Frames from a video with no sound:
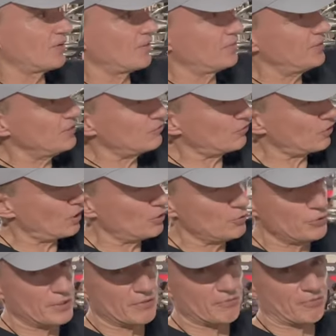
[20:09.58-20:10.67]
these
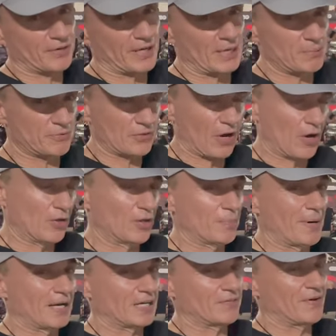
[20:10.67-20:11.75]
loading frames on the
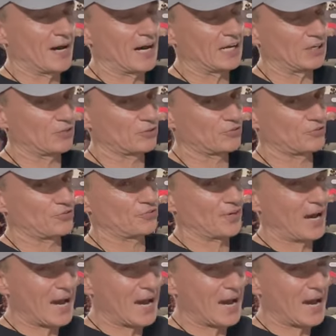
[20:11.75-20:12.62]
back of HiLuxes are